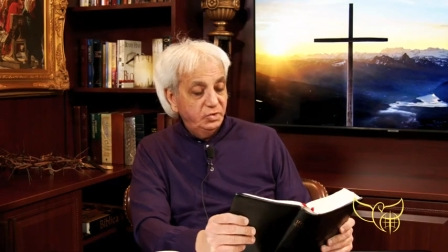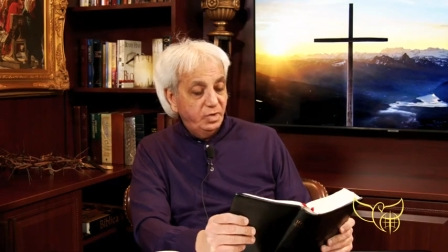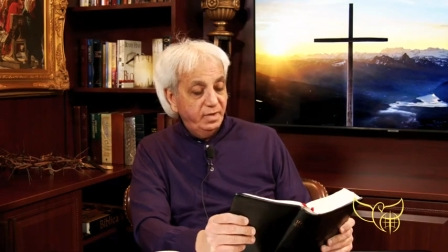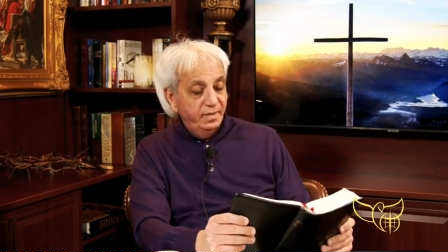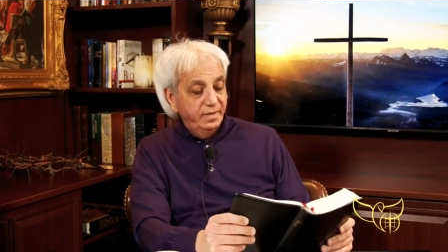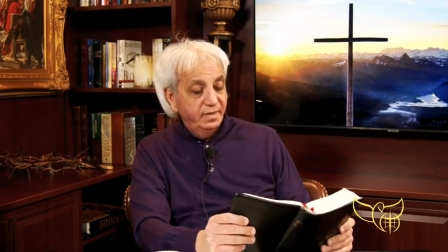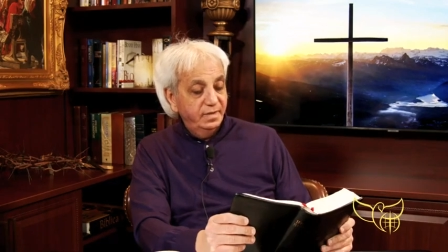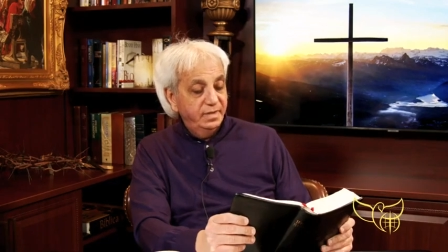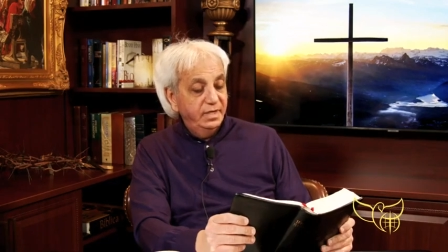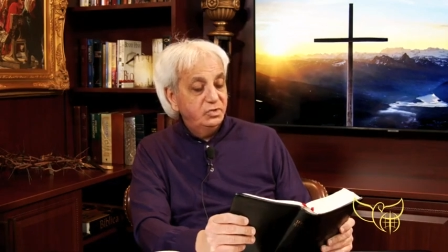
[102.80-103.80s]
to
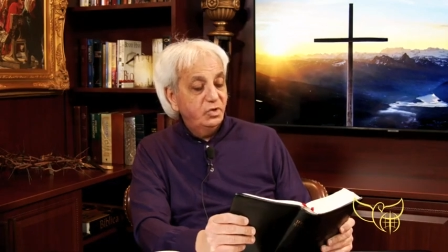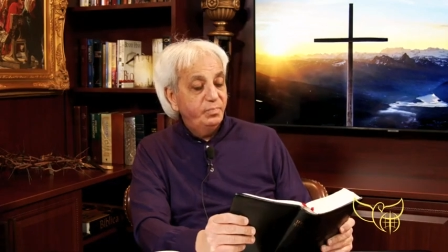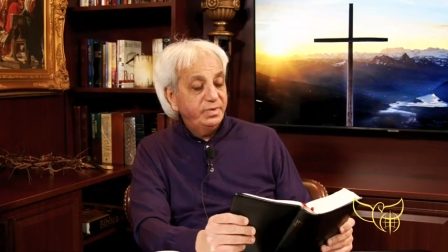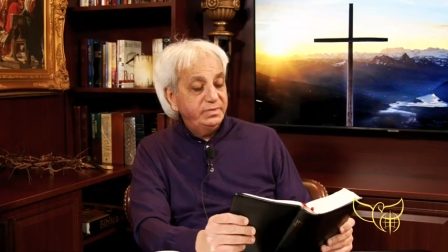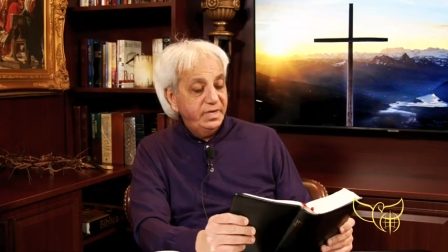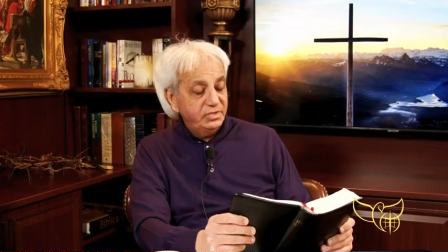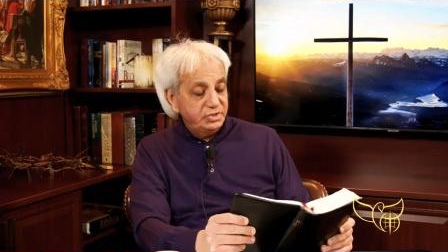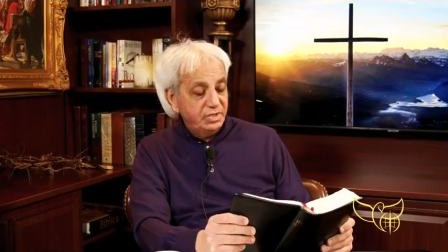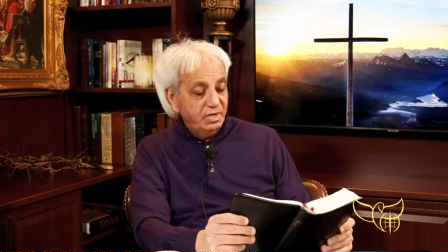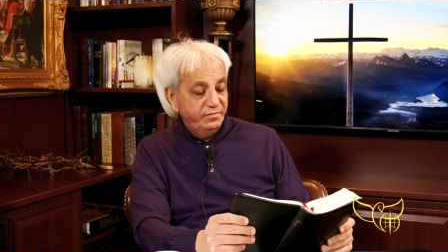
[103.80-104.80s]
another, the
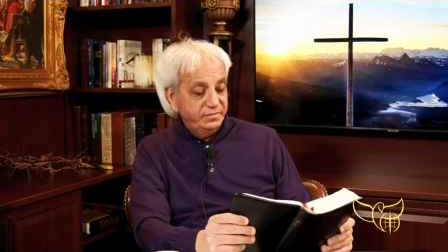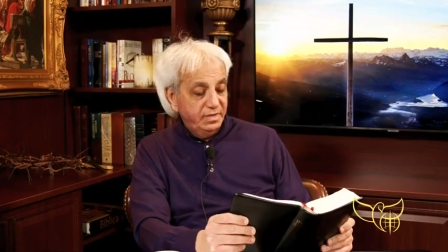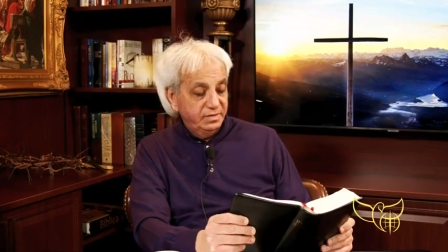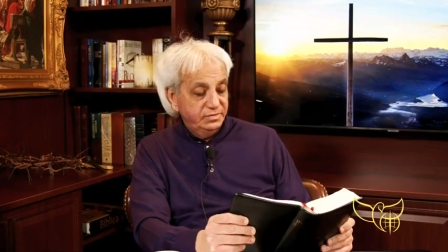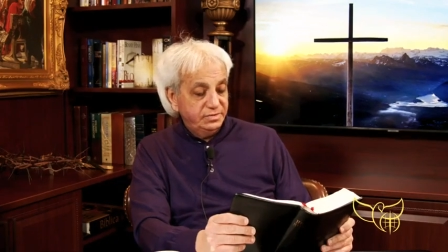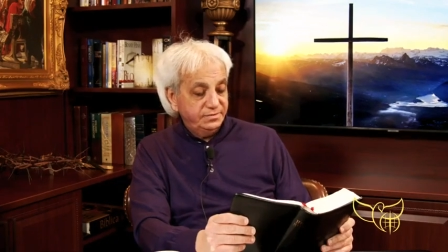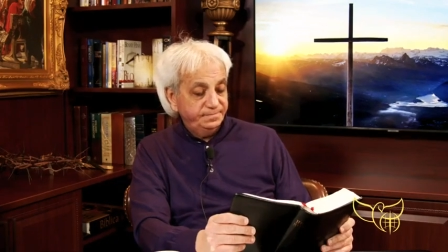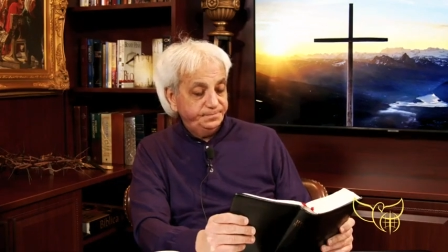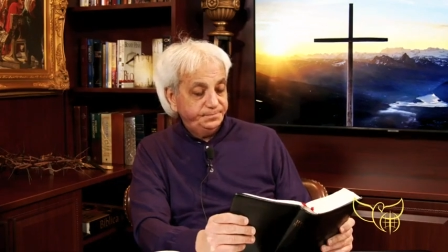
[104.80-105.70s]
interpretation of tongues.